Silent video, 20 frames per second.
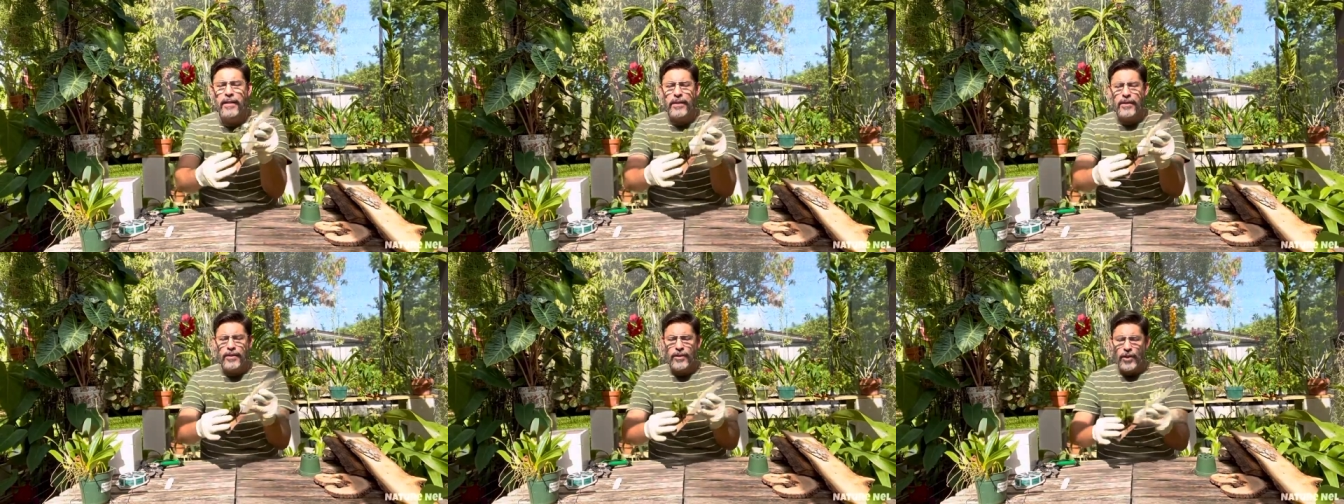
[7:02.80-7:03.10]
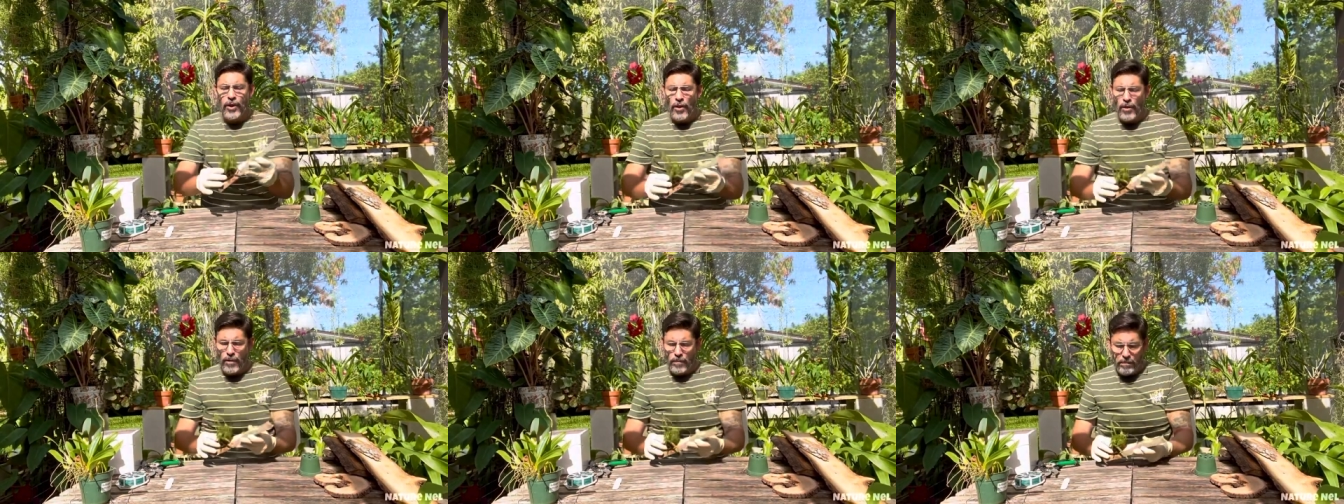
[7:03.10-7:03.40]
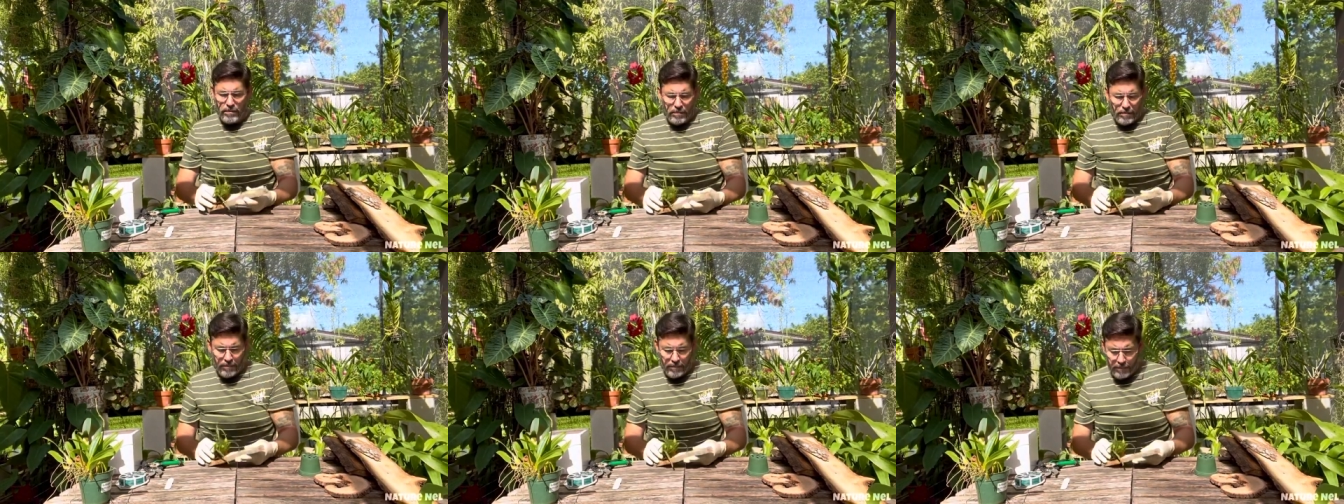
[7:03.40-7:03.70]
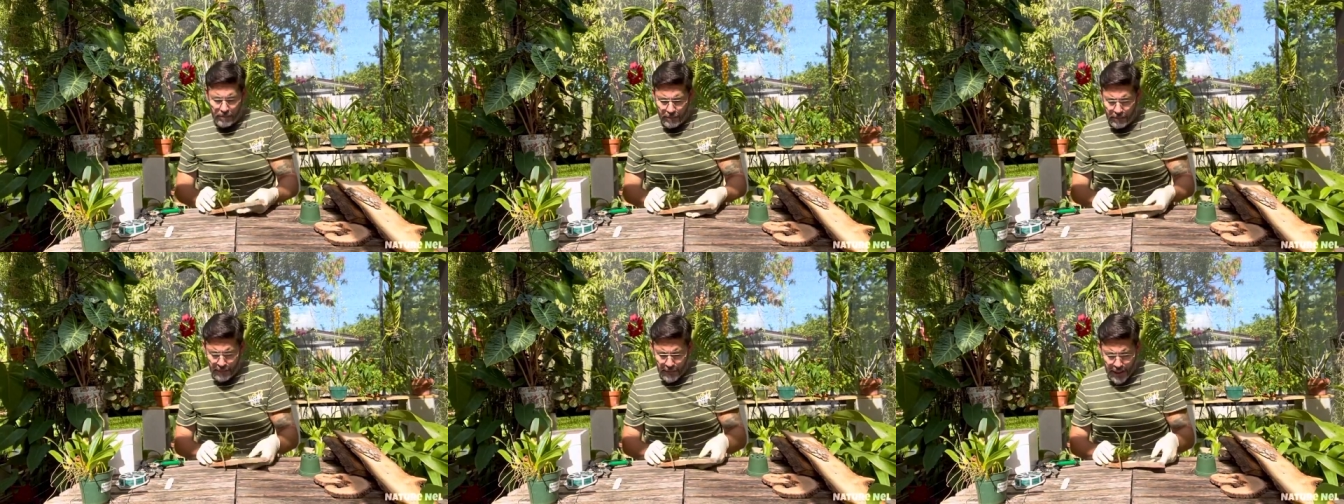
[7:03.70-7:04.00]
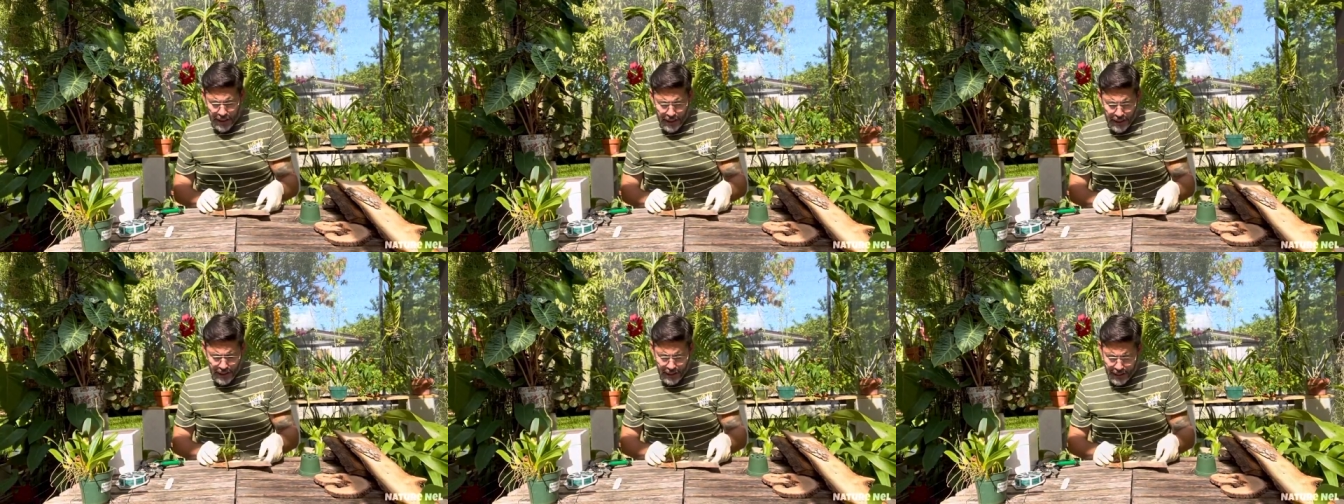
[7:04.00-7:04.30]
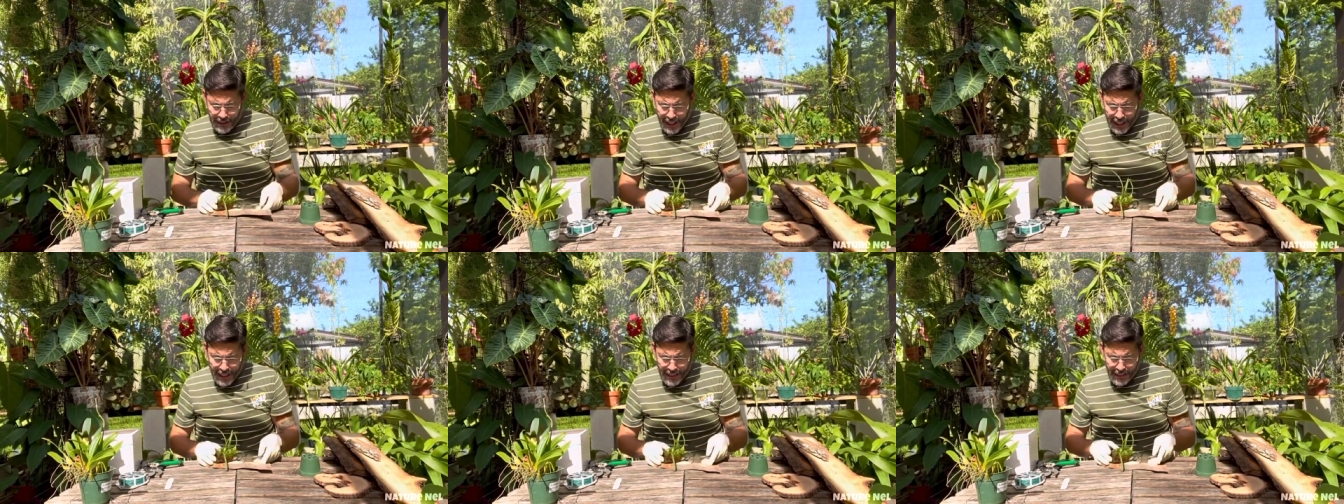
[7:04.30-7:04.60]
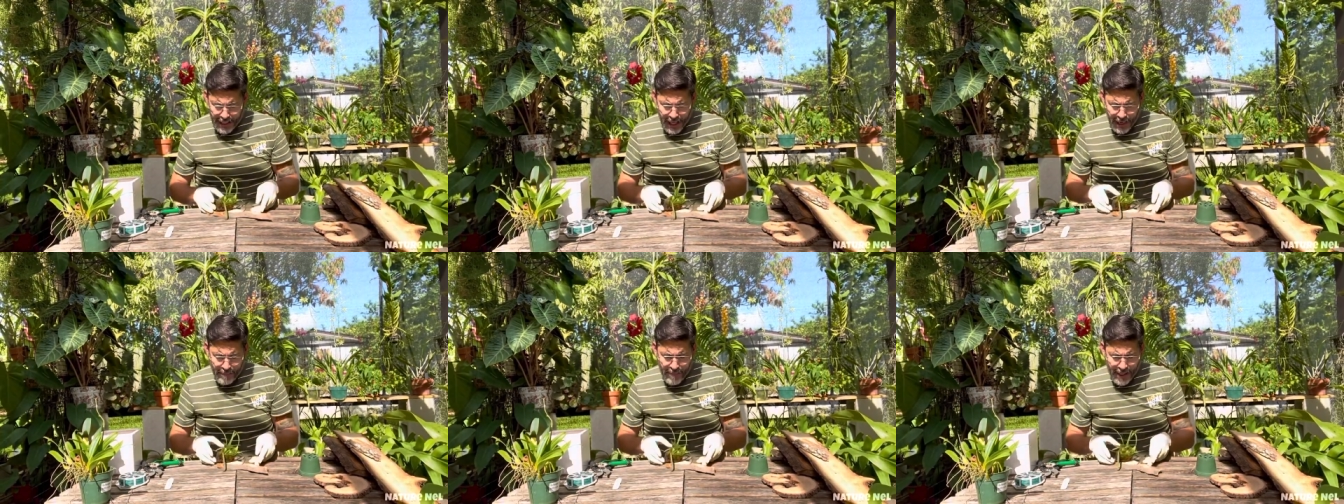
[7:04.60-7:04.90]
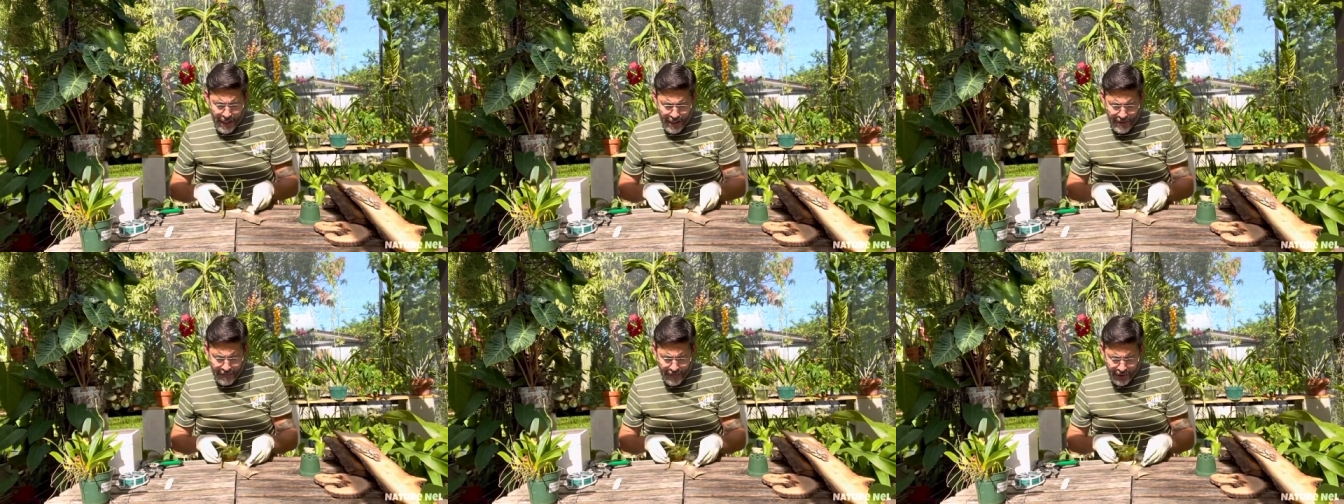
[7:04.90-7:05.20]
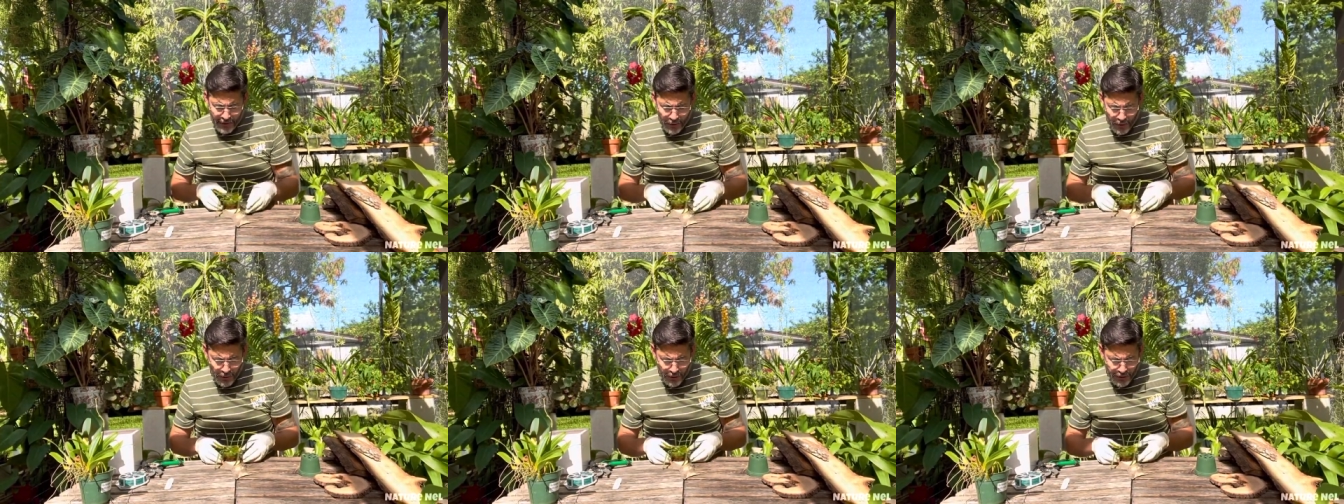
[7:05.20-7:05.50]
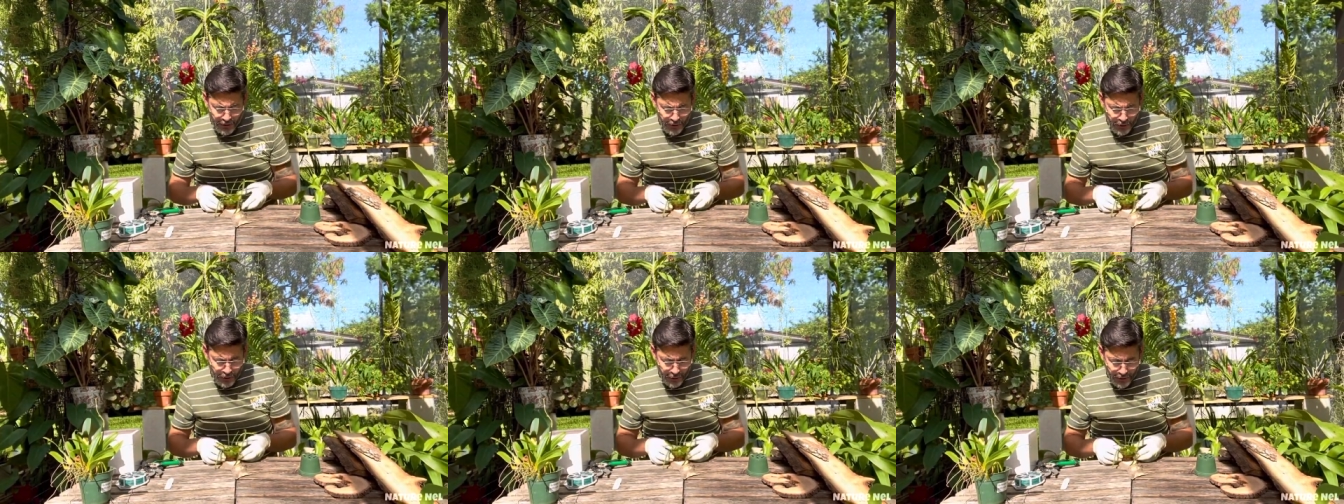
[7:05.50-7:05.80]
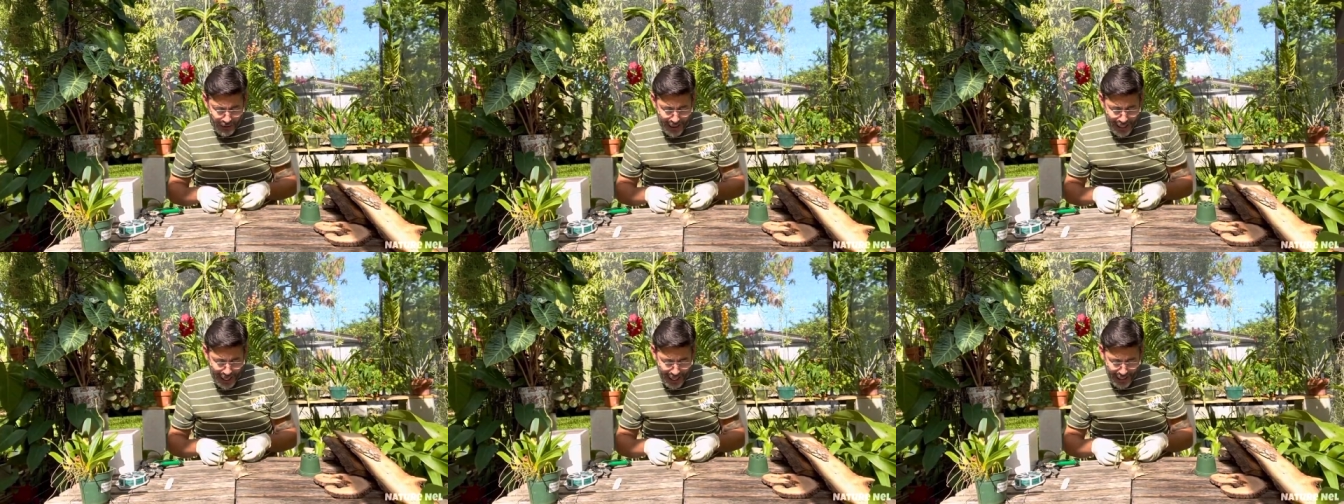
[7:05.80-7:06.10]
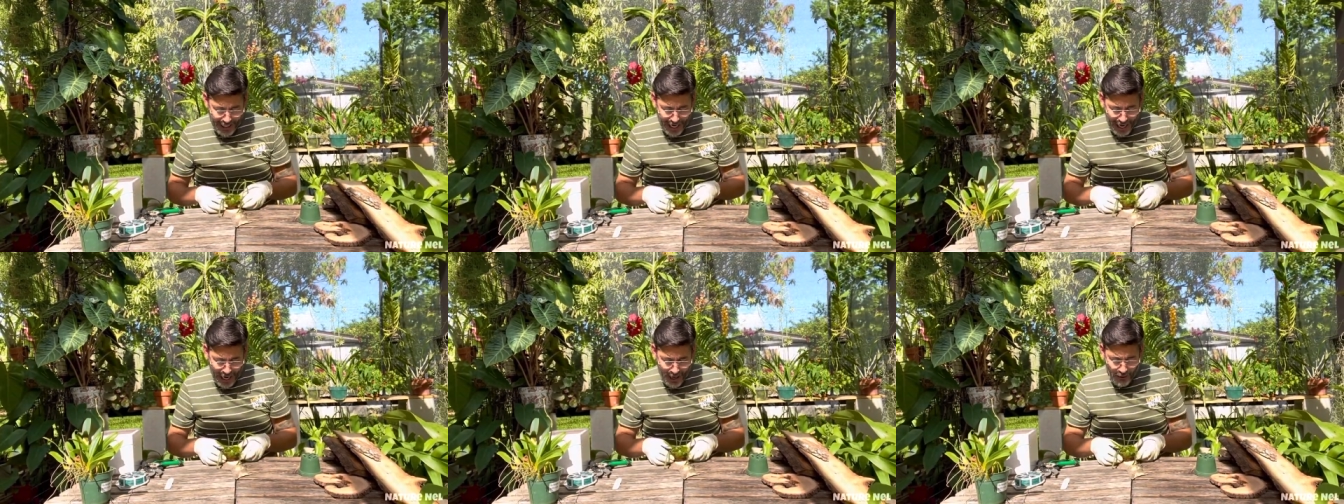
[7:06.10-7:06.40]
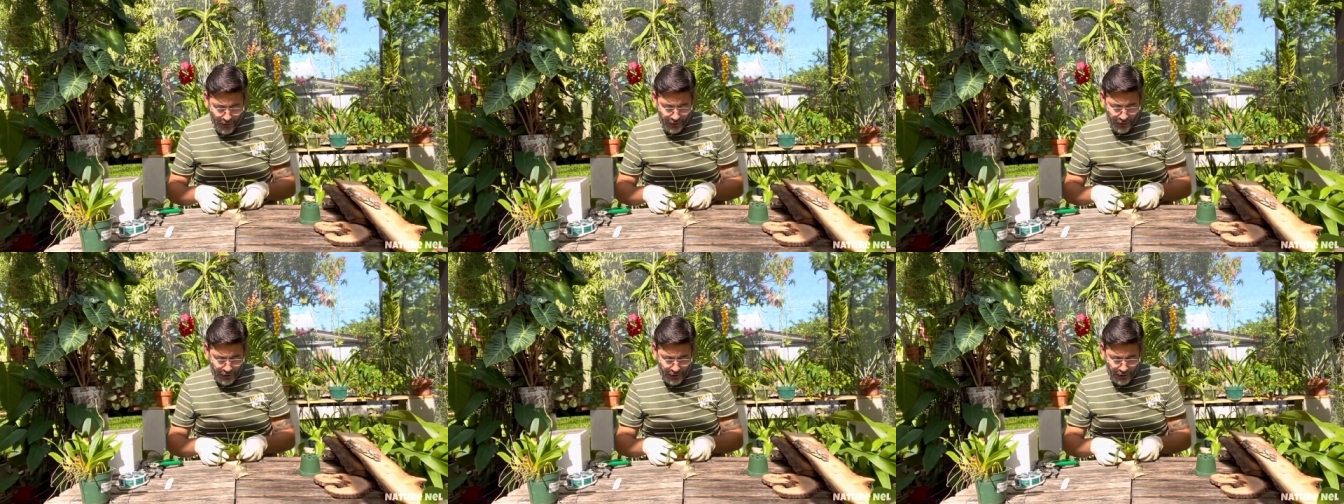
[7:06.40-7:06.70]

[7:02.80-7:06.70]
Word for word: So in this case, I'm not even going to take out